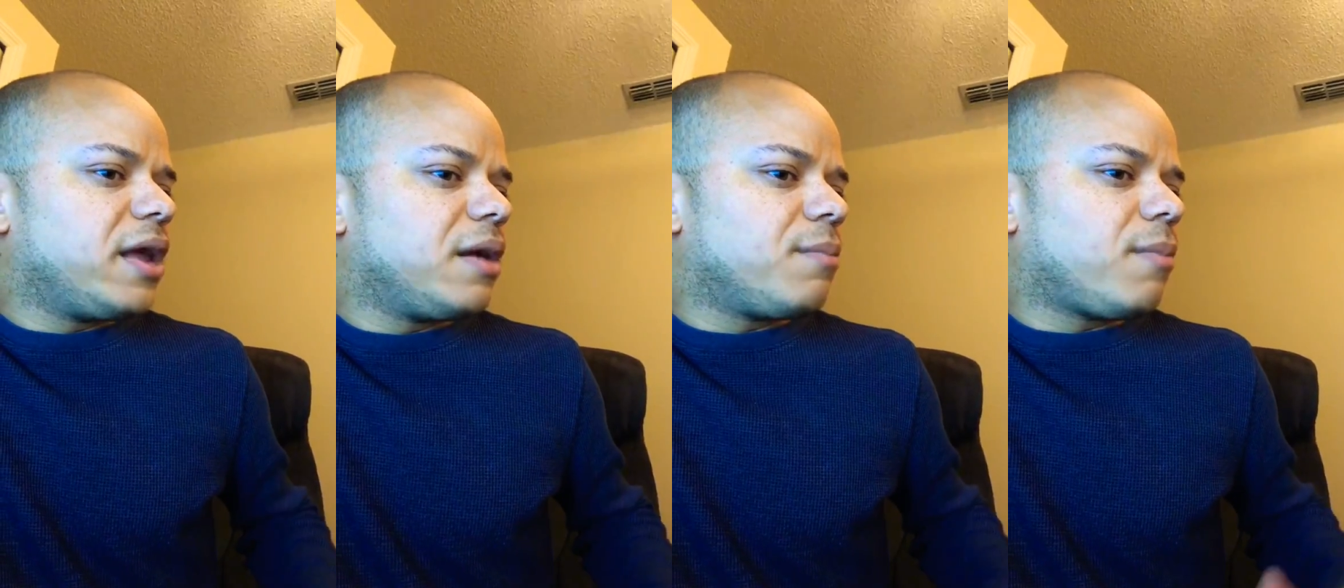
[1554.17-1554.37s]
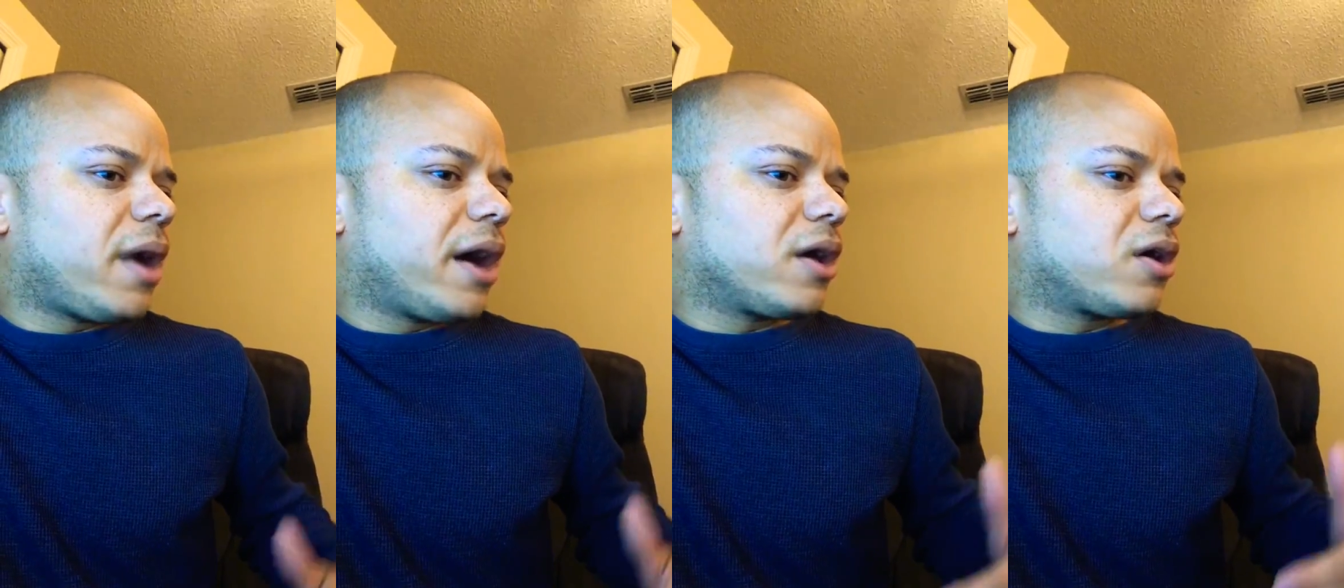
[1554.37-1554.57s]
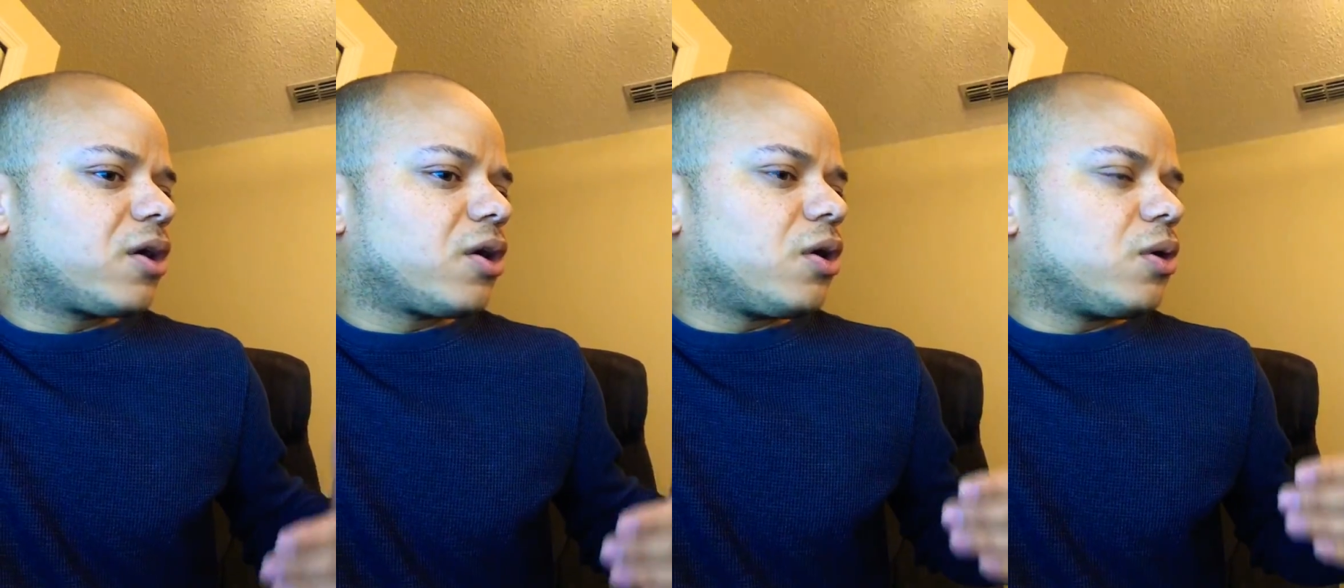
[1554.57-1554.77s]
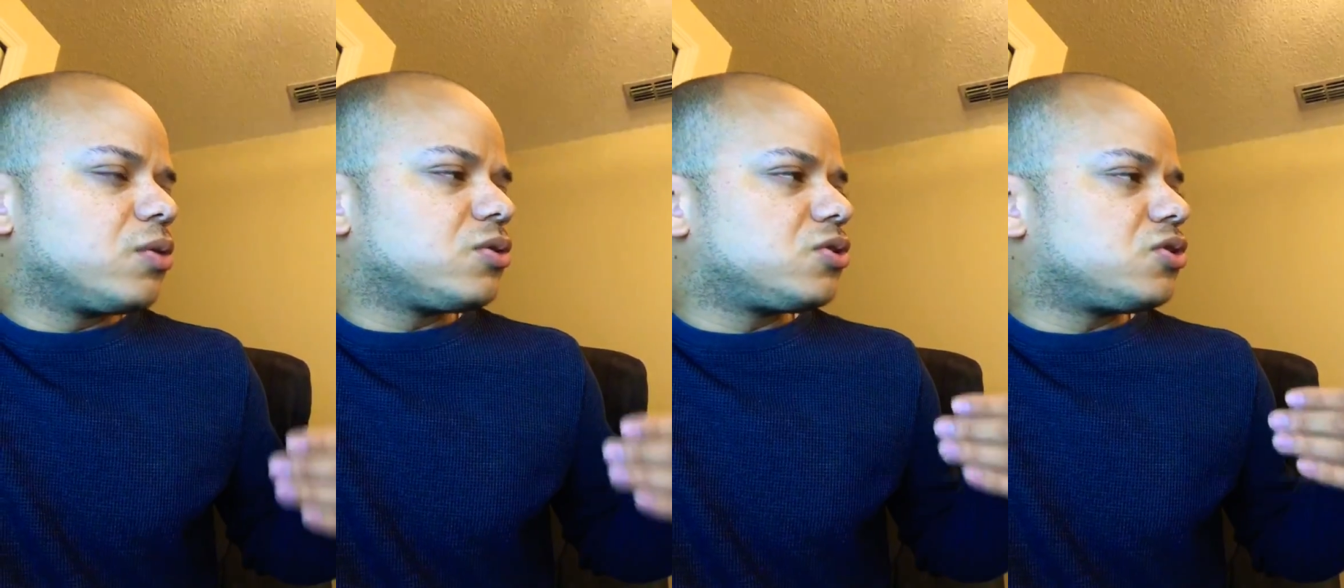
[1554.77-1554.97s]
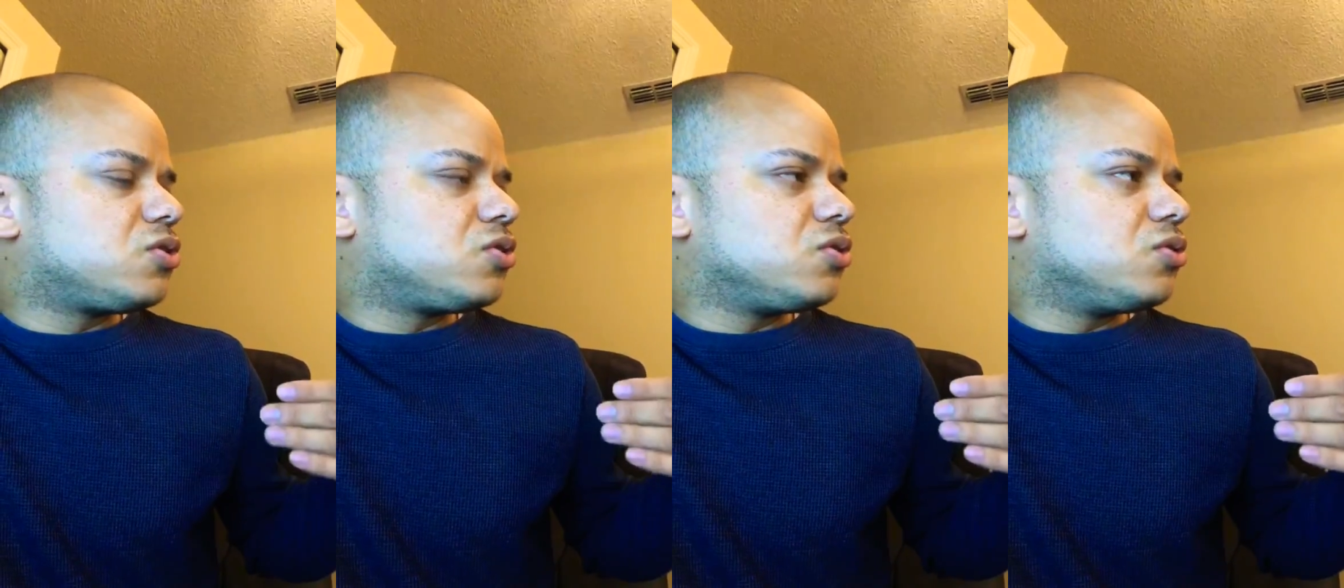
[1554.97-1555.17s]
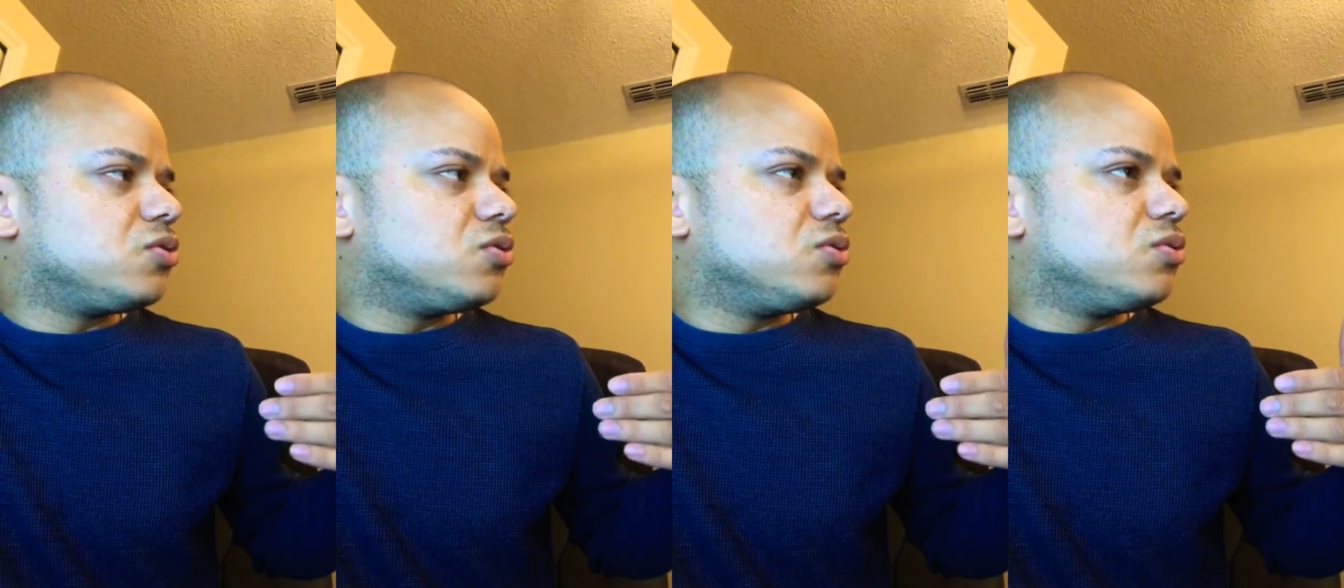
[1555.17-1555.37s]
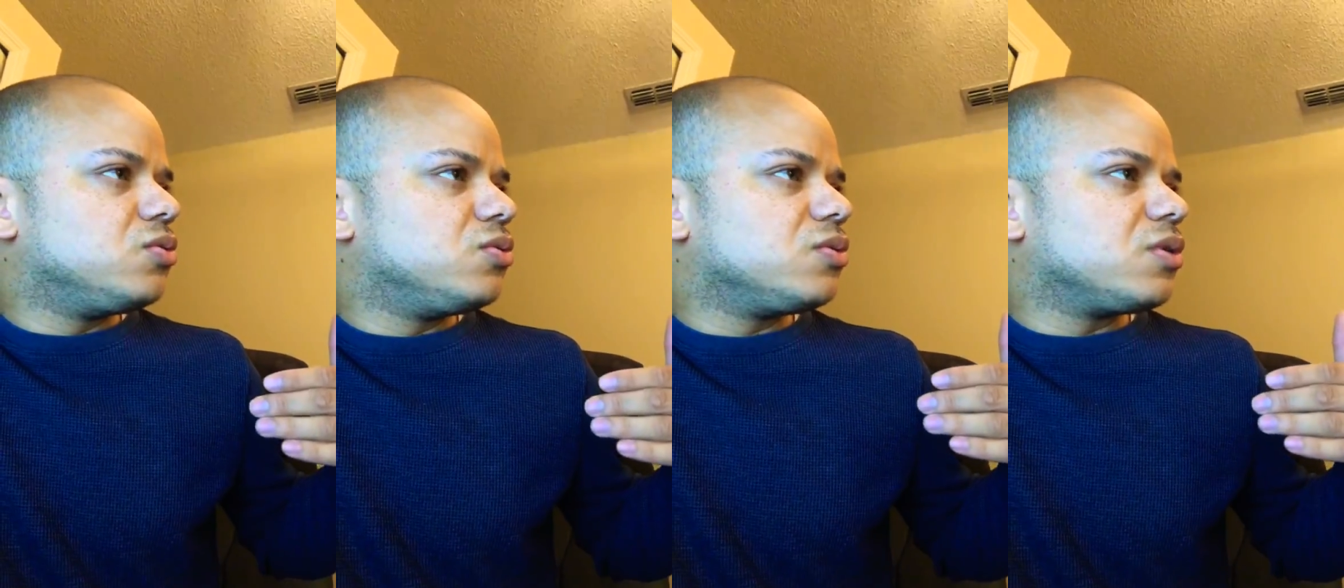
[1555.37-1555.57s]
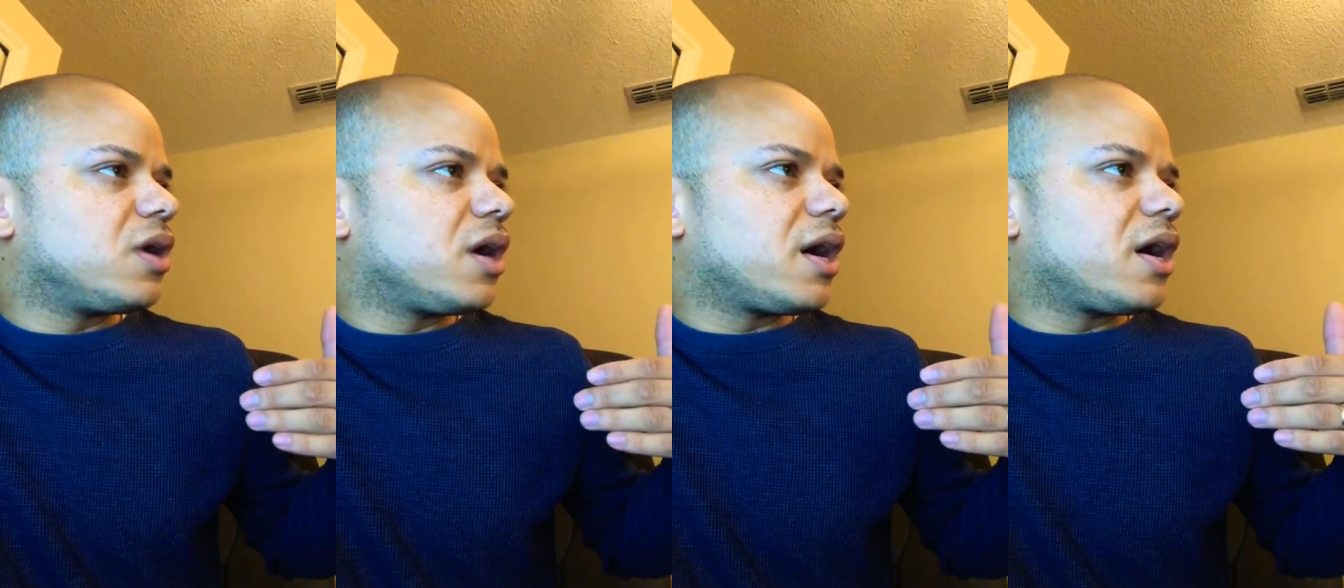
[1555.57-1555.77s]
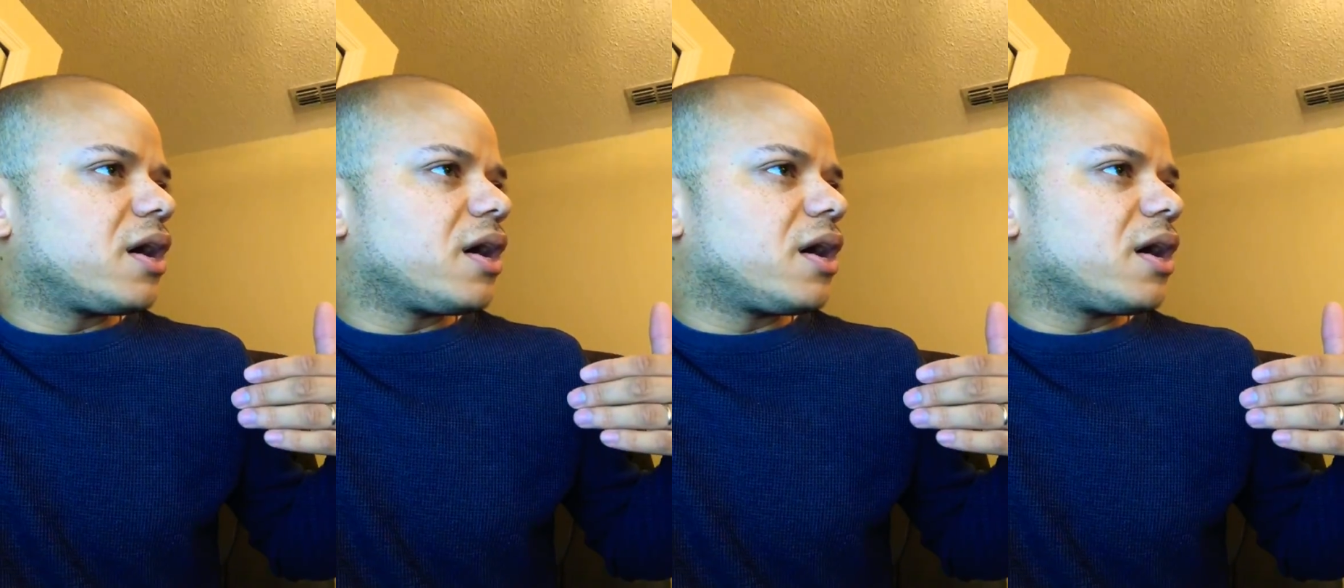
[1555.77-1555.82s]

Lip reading: it might go to